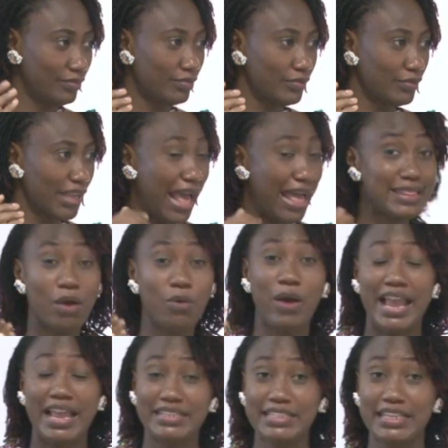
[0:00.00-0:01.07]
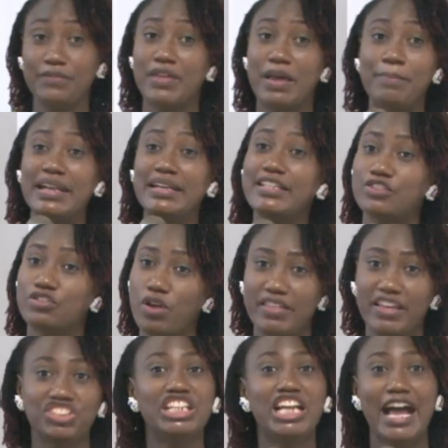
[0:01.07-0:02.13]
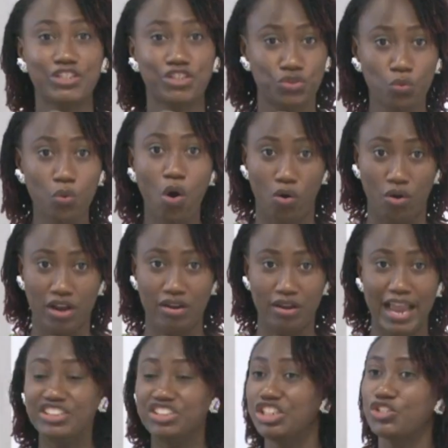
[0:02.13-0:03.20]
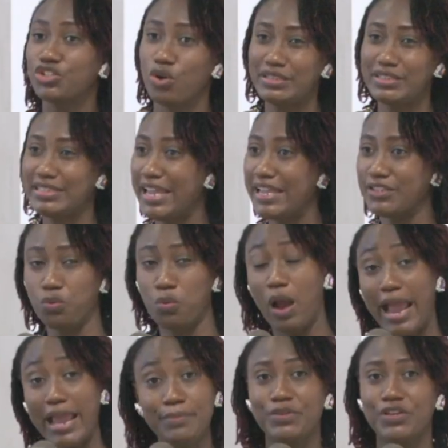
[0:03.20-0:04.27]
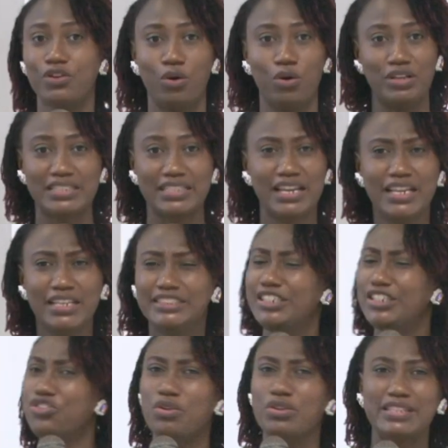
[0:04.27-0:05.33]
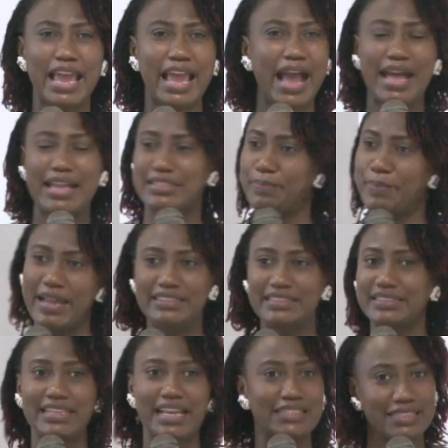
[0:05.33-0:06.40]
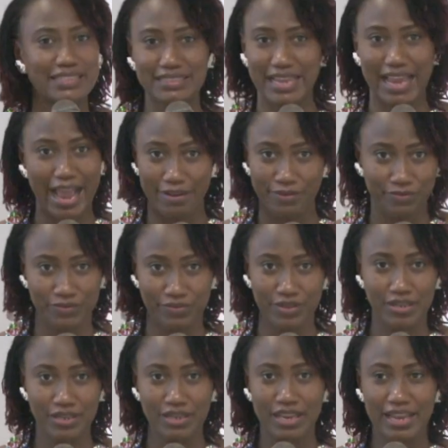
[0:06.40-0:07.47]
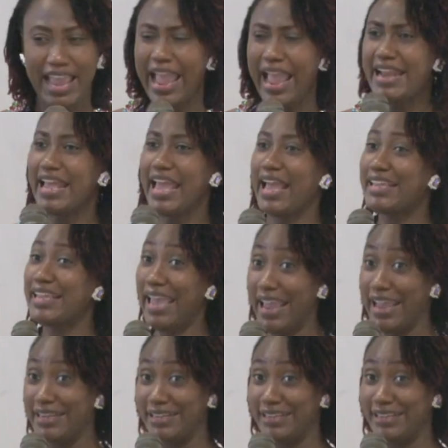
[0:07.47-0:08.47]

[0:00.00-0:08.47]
Otherwise, if the money is not there, she has to walk and she's content. Why? Because she knows her husband doesn't have. And again,